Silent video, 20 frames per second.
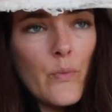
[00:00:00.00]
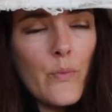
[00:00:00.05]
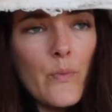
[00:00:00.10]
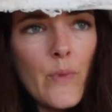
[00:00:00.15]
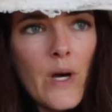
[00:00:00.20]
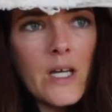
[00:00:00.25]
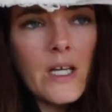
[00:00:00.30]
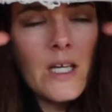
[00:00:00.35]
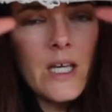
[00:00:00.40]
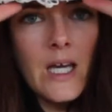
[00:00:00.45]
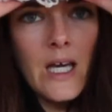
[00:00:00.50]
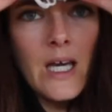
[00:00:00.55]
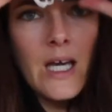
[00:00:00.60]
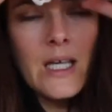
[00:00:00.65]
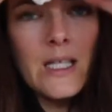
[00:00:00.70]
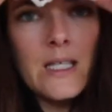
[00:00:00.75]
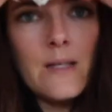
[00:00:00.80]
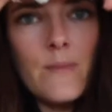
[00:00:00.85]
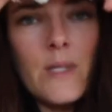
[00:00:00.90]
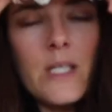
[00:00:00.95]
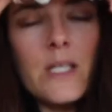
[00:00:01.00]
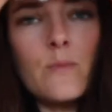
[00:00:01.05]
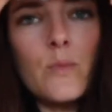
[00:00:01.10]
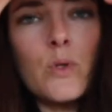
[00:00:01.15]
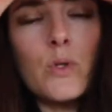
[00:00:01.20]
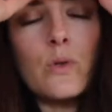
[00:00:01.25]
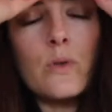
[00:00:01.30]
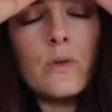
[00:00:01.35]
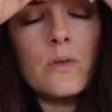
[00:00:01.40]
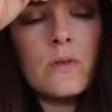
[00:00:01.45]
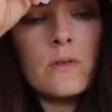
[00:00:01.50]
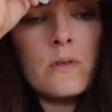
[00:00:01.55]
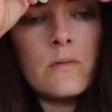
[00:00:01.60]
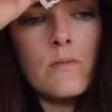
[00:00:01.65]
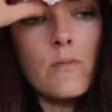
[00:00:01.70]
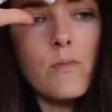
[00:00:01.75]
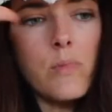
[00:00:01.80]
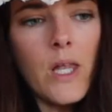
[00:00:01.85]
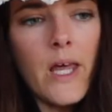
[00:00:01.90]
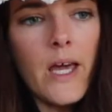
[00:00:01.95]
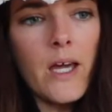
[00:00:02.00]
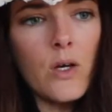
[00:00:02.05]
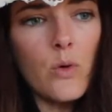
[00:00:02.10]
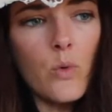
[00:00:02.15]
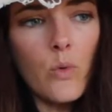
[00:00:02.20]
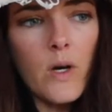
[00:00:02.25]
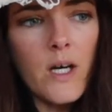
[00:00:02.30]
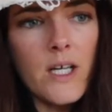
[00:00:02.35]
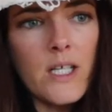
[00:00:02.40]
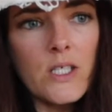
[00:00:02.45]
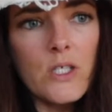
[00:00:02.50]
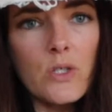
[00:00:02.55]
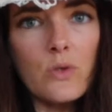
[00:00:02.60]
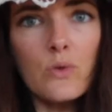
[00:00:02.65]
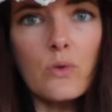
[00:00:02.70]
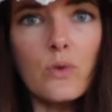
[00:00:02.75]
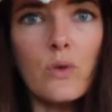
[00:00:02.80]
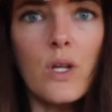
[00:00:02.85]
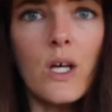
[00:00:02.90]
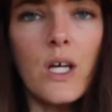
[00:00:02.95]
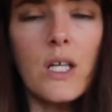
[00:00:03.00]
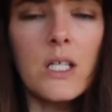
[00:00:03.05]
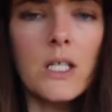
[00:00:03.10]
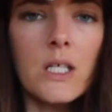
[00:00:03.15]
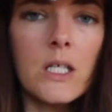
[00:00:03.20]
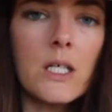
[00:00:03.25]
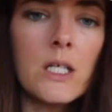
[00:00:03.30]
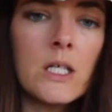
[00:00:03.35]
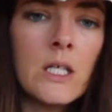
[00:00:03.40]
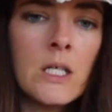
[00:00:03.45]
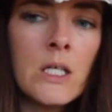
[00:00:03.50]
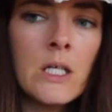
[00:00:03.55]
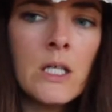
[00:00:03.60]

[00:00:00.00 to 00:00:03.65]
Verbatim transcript: bucket hat in a minimal black, white or like a